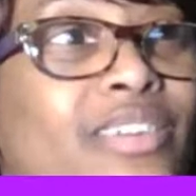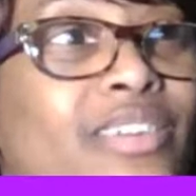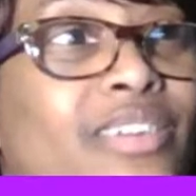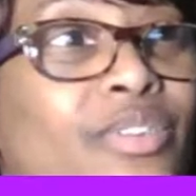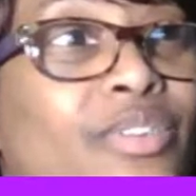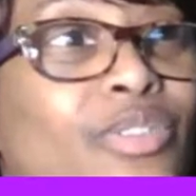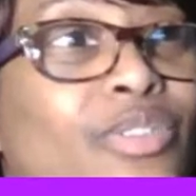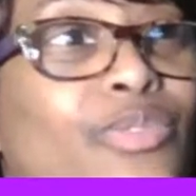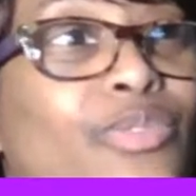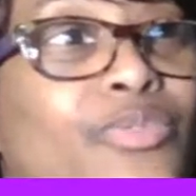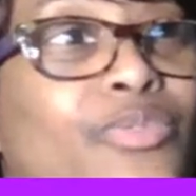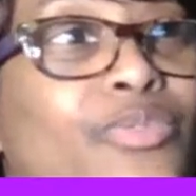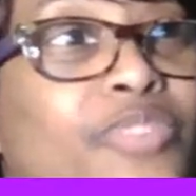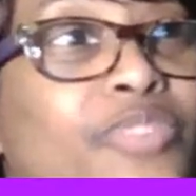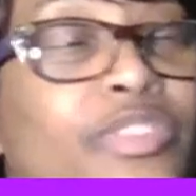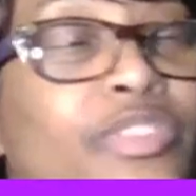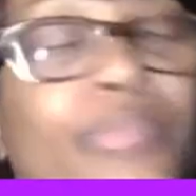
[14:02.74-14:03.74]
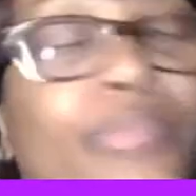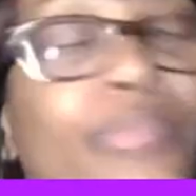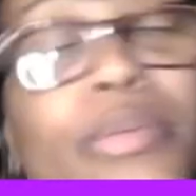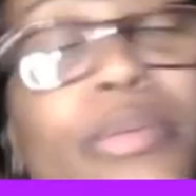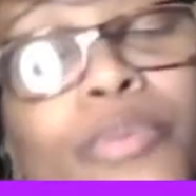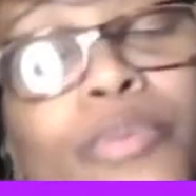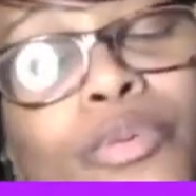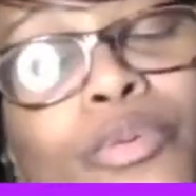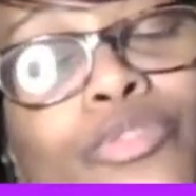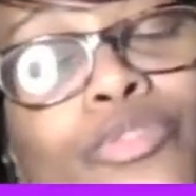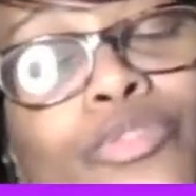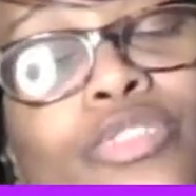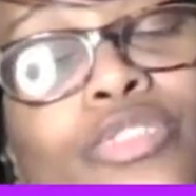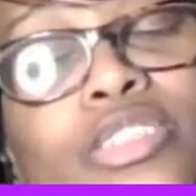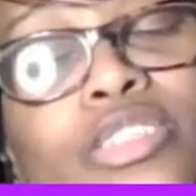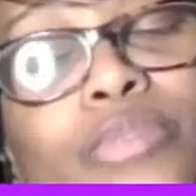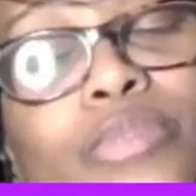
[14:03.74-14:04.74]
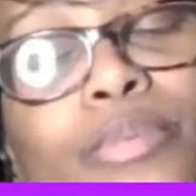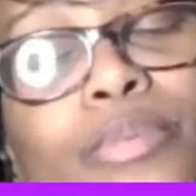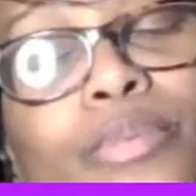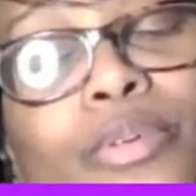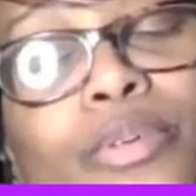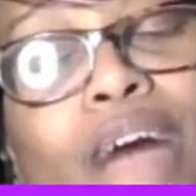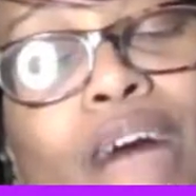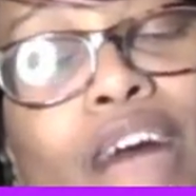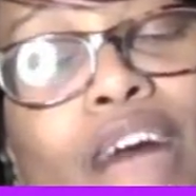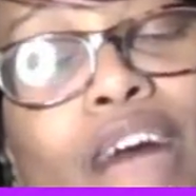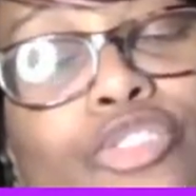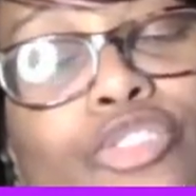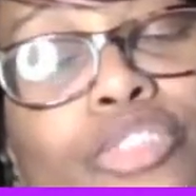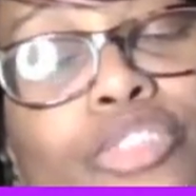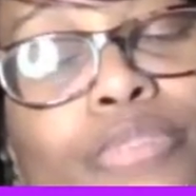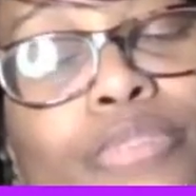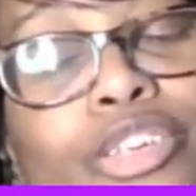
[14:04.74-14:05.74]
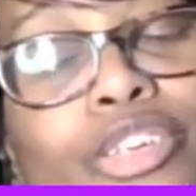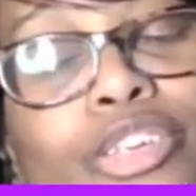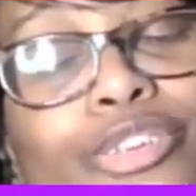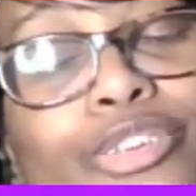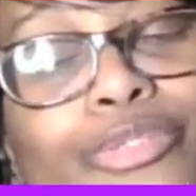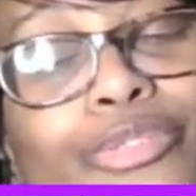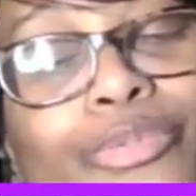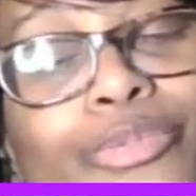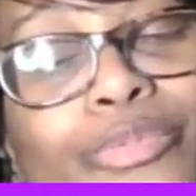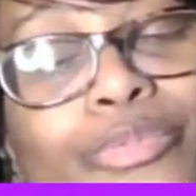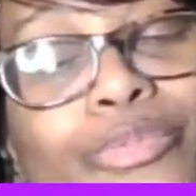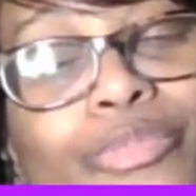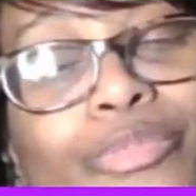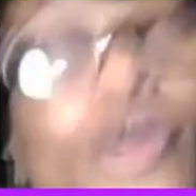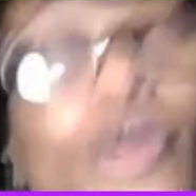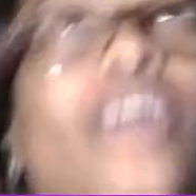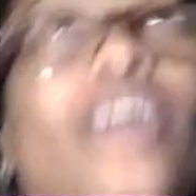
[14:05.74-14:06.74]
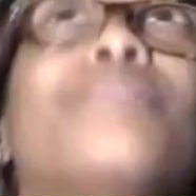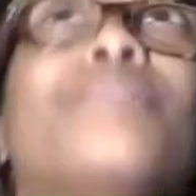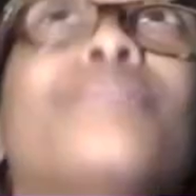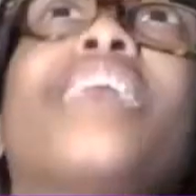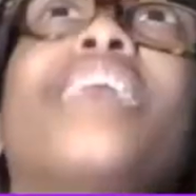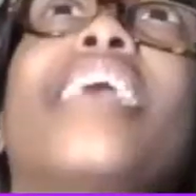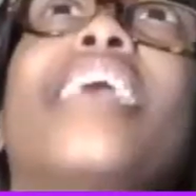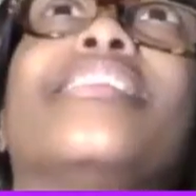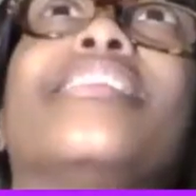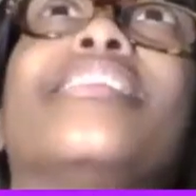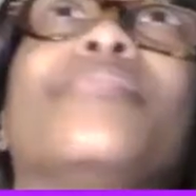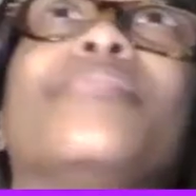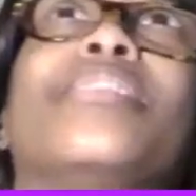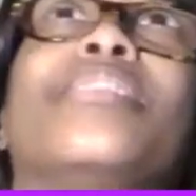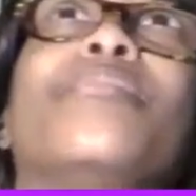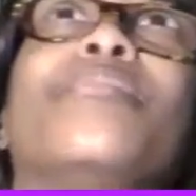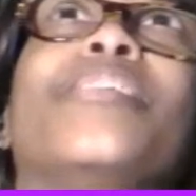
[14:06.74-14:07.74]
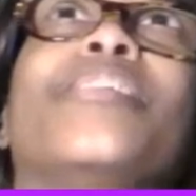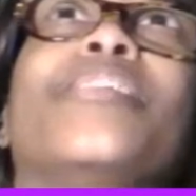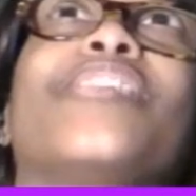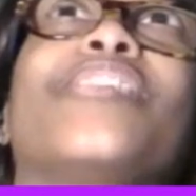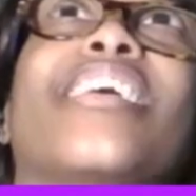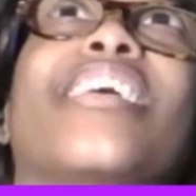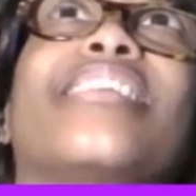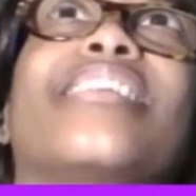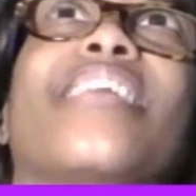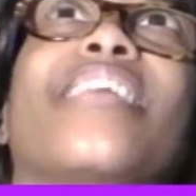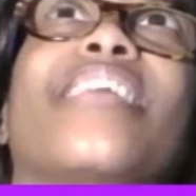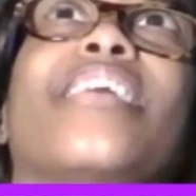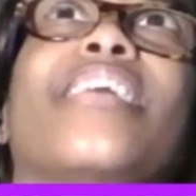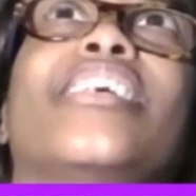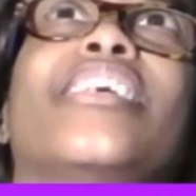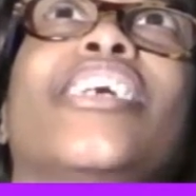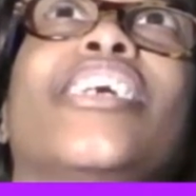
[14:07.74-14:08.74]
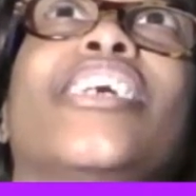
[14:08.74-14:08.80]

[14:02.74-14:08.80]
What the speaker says: you teach people how to meet you. Or I'm sorry, let me make sure I get that right.